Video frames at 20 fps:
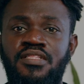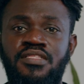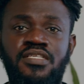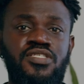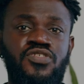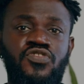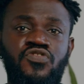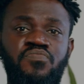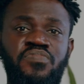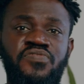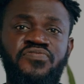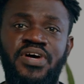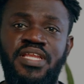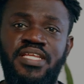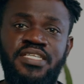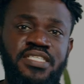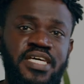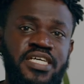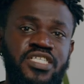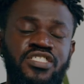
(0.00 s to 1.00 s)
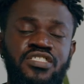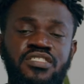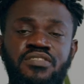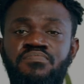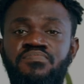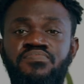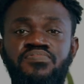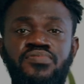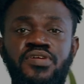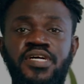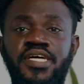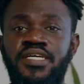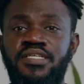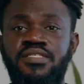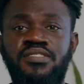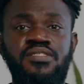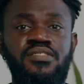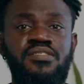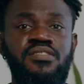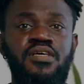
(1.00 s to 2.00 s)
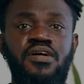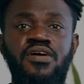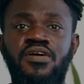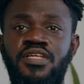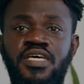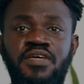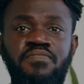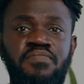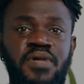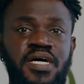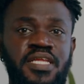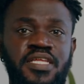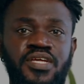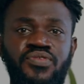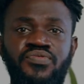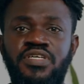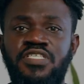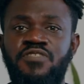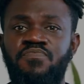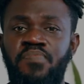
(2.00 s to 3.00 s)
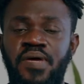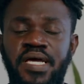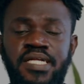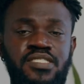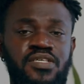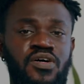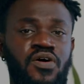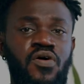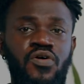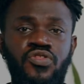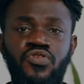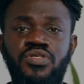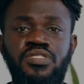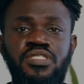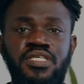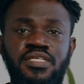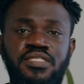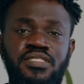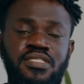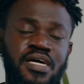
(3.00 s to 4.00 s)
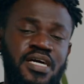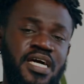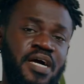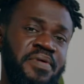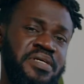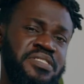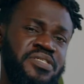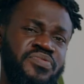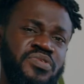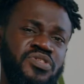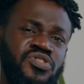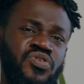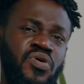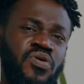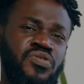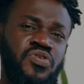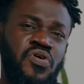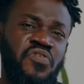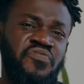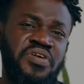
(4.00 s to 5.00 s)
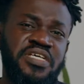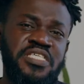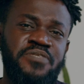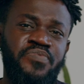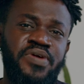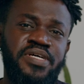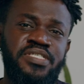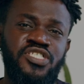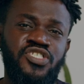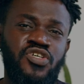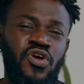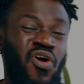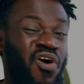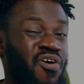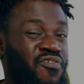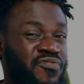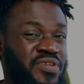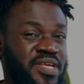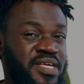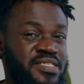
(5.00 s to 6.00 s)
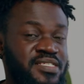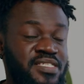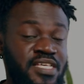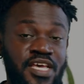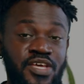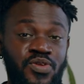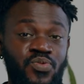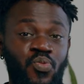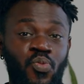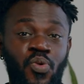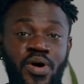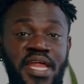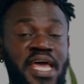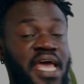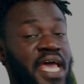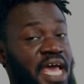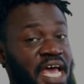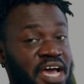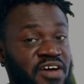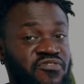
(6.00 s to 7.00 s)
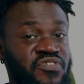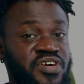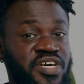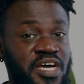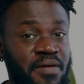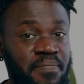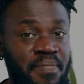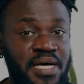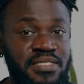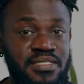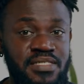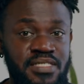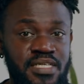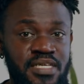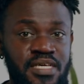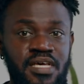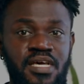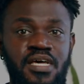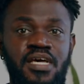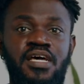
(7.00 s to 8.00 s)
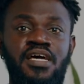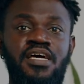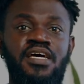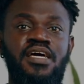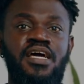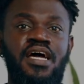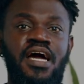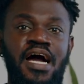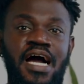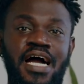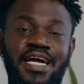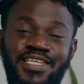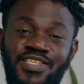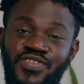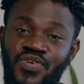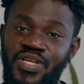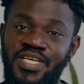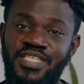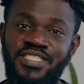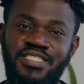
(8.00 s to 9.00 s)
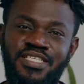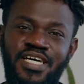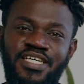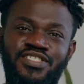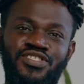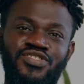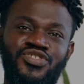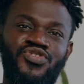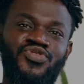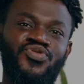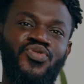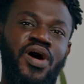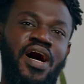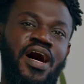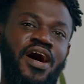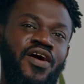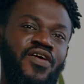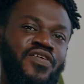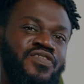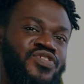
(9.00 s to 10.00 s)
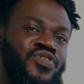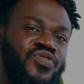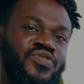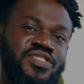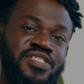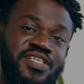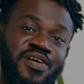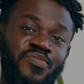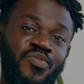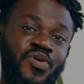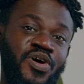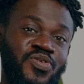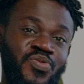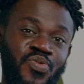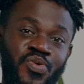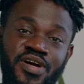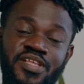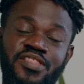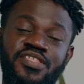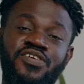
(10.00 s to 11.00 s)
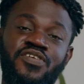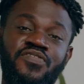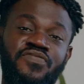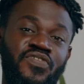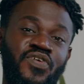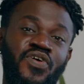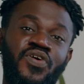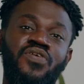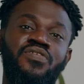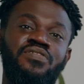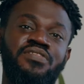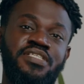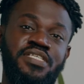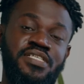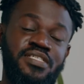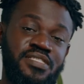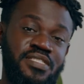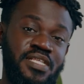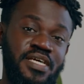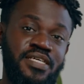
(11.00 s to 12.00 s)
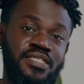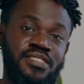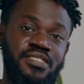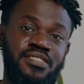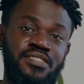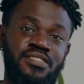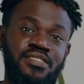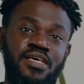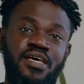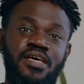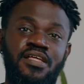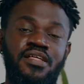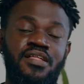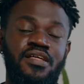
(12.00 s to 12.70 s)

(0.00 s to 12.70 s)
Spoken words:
This could be validation, praise, earning money, respect, all those things that come as a result of expressing your confidence in whatever capacity. Acknowledge that you are also someone worthy of all these things.